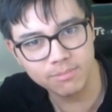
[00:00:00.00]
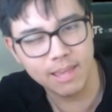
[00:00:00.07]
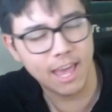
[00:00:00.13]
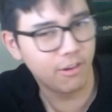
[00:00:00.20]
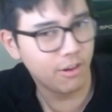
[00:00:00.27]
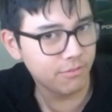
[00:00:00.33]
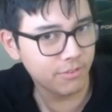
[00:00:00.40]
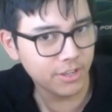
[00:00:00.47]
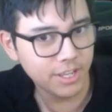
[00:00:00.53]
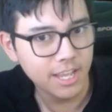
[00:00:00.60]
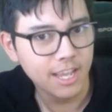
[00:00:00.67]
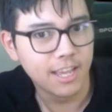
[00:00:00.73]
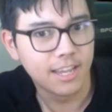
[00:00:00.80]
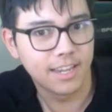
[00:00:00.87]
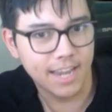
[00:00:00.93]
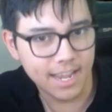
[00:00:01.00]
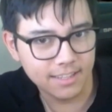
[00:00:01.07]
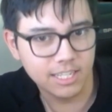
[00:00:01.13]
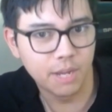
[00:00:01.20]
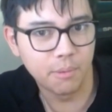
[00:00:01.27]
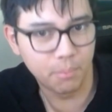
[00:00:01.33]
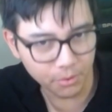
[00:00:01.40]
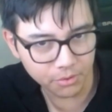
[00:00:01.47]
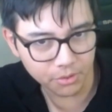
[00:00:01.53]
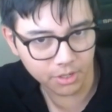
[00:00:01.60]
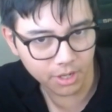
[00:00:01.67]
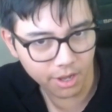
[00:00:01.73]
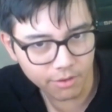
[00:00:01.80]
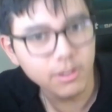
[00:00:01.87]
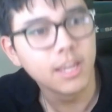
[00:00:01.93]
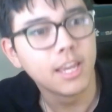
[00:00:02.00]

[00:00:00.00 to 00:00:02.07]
However, NASCAR pulled it off,